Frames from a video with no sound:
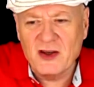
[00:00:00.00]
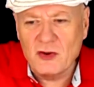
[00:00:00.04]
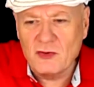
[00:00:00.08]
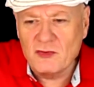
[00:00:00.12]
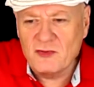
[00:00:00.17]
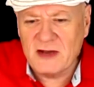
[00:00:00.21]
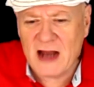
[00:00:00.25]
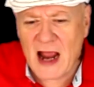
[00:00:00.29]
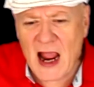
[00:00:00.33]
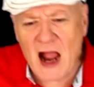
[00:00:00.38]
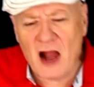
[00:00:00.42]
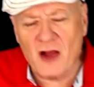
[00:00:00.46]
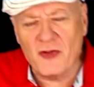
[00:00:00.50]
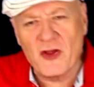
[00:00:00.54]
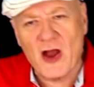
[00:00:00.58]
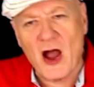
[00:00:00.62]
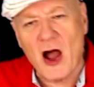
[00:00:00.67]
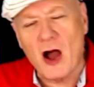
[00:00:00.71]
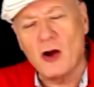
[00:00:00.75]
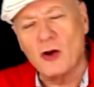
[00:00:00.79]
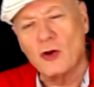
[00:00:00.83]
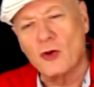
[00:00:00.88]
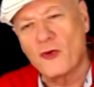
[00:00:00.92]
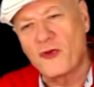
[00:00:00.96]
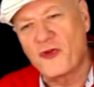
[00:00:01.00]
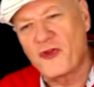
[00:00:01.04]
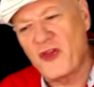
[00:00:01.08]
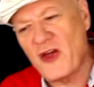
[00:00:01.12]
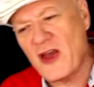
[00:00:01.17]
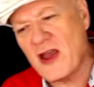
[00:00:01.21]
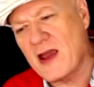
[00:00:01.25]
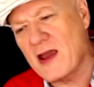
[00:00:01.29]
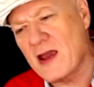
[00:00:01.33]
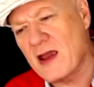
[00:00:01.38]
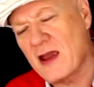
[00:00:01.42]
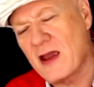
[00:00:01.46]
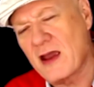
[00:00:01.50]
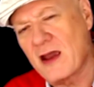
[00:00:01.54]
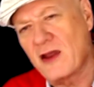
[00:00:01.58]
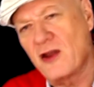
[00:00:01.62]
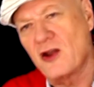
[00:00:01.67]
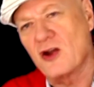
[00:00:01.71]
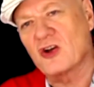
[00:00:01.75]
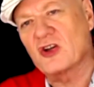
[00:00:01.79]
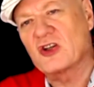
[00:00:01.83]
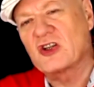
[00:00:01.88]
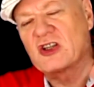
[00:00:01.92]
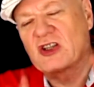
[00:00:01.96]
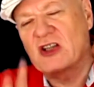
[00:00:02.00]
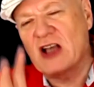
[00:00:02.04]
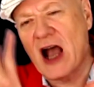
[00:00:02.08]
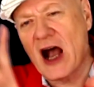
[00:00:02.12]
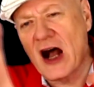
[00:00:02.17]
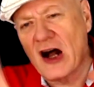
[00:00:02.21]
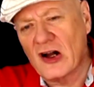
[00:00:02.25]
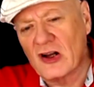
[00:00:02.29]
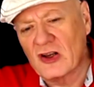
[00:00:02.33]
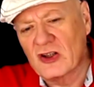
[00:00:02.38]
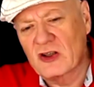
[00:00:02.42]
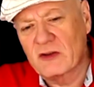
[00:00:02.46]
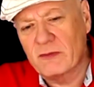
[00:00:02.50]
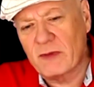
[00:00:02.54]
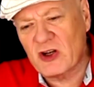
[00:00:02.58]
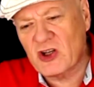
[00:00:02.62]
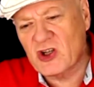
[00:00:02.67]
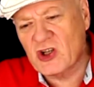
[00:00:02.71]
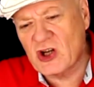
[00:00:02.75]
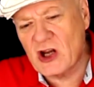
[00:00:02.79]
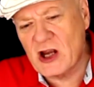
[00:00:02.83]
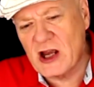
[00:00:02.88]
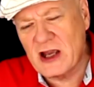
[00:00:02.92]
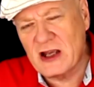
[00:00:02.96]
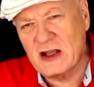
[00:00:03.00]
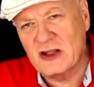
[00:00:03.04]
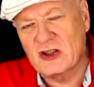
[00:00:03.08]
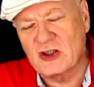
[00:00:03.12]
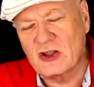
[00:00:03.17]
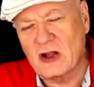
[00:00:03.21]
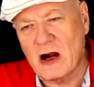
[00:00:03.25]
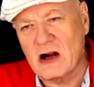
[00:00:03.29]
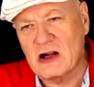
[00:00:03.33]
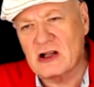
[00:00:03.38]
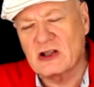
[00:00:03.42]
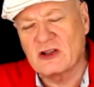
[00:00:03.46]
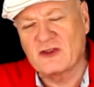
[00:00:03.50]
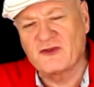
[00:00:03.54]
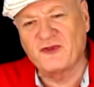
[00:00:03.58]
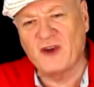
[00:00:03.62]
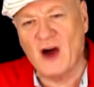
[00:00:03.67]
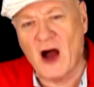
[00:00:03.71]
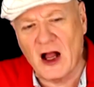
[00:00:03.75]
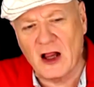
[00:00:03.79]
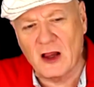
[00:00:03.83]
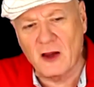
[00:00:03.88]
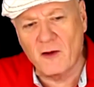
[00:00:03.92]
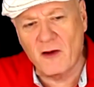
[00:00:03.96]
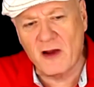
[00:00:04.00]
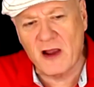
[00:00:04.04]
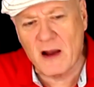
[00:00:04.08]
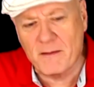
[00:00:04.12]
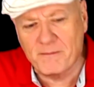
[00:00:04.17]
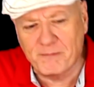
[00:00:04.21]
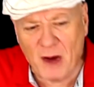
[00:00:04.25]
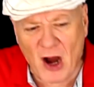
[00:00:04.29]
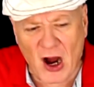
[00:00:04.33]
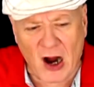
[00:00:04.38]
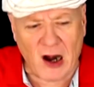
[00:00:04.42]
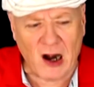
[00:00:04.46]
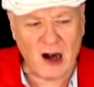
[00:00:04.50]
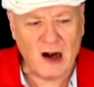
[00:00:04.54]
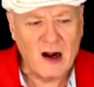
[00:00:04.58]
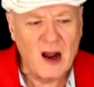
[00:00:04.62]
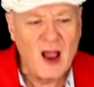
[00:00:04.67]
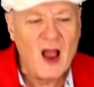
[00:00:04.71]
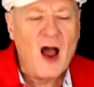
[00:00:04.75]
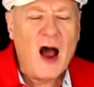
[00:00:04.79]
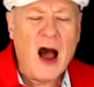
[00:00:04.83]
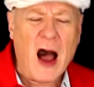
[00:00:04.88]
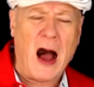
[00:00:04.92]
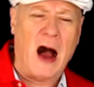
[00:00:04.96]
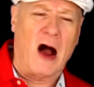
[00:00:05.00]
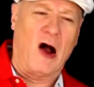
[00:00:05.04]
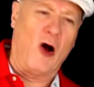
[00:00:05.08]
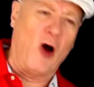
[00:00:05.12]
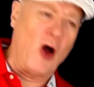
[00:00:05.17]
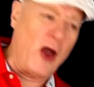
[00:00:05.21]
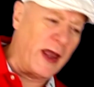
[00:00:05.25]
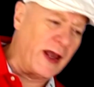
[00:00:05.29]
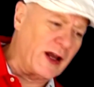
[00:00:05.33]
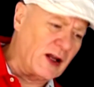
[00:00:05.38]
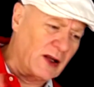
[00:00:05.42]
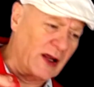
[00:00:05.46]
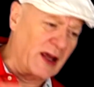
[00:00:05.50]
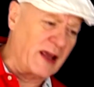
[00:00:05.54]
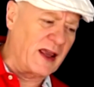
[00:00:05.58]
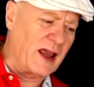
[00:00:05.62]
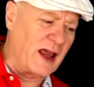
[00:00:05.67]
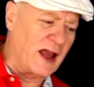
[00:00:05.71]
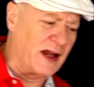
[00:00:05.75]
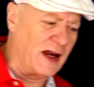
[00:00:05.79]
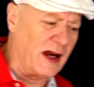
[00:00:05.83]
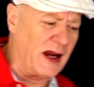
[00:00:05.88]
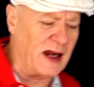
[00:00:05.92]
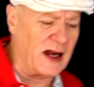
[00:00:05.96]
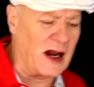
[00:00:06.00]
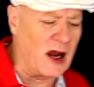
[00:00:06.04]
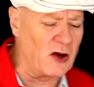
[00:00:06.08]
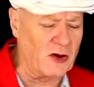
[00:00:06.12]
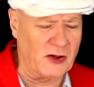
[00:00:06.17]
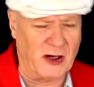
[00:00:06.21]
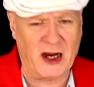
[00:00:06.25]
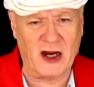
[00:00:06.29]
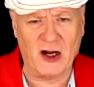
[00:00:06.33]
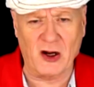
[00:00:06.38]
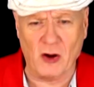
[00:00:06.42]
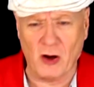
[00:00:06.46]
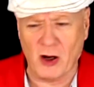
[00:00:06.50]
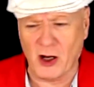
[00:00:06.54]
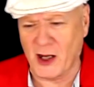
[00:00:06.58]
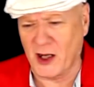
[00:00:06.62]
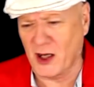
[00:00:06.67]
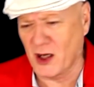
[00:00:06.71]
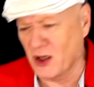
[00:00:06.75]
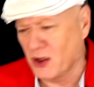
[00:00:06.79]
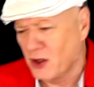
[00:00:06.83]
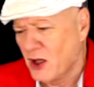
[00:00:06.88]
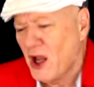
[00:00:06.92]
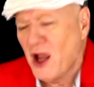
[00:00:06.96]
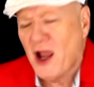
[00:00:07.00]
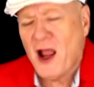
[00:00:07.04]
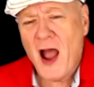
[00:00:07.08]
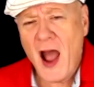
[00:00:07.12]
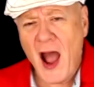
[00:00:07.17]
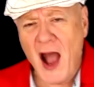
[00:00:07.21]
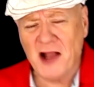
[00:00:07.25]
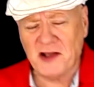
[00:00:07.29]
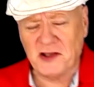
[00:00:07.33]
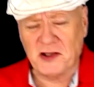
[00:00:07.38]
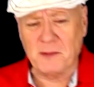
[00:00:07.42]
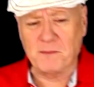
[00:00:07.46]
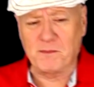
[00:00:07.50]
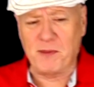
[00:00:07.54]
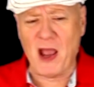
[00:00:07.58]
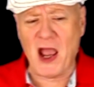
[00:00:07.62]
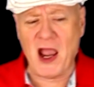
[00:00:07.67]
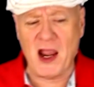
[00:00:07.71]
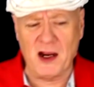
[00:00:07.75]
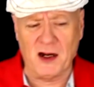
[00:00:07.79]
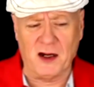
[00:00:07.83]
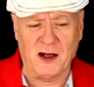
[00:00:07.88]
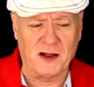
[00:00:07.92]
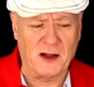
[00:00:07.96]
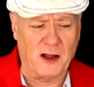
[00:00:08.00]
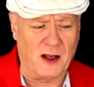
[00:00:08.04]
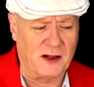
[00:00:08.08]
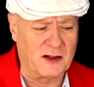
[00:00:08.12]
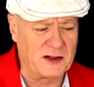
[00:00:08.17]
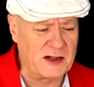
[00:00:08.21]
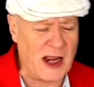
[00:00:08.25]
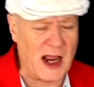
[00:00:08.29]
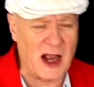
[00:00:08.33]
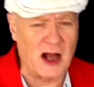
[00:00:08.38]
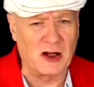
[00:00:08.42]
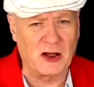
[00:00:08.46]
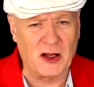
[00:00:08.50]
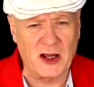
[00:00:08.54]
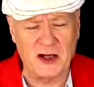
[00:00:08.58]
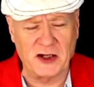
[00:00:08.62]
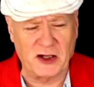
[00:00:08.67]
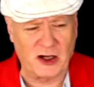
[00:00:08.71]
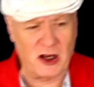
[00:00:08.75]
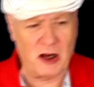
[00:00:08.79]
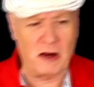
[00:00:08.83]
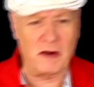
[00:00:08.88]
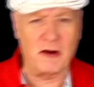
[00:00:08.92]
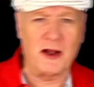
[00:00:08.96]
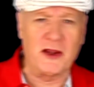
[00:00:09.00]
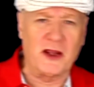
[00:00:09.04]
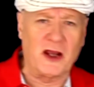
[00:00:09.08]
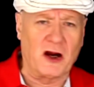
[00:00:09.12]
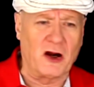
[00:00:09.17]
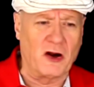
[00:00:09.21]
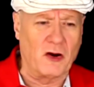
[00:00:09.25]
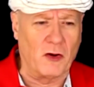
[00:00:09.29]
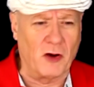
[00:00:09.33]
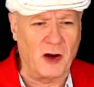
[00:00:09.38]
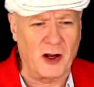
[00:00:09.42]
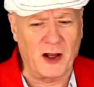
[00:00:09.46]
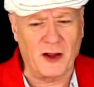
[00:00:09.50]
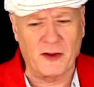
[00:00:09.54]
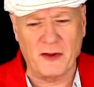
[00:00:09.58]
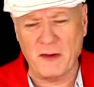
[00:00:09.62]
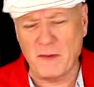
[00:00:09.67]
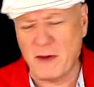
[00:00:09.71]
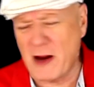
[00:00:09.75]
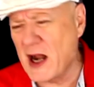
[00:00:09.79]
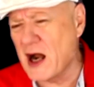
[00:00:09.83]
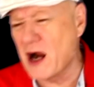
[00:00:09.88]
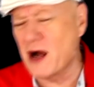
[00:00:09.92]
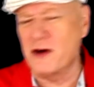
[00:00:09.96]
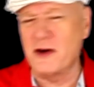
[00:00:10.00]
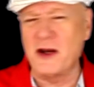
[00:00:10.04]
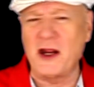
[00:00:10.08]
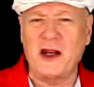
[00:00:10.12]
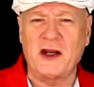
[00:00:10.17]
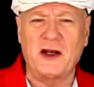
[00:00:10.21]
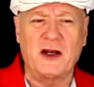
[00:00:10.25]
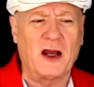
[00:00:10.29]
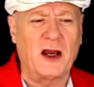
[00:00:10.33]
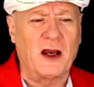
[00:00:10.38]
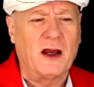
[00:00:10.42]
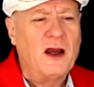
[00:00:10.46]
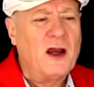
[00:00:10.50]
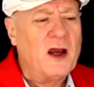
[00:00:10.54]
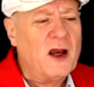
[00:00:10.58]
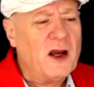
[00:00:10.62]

you down, the whole thing, your sales machine starts falling apart. Oh, oiling it don't need oil. That's a pain in the tail end to go in there and oil it. We don't need to